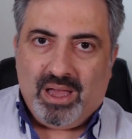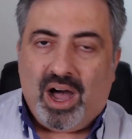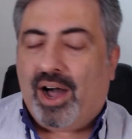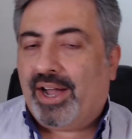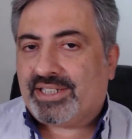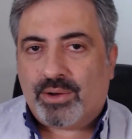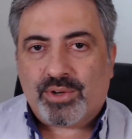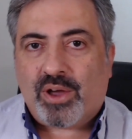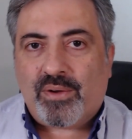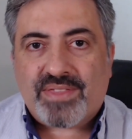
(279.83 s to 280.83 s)
I don't
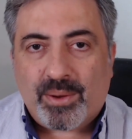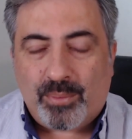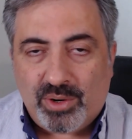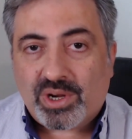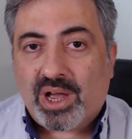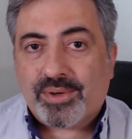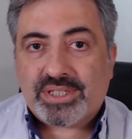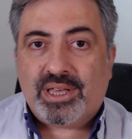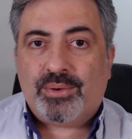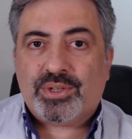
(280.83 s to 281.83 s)
know if they will go as
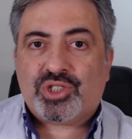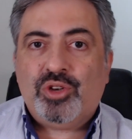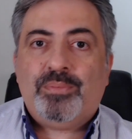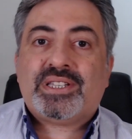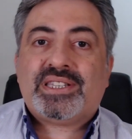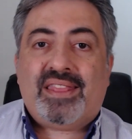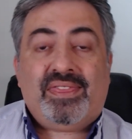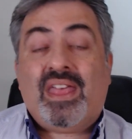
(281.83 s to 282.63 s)
low as 2%.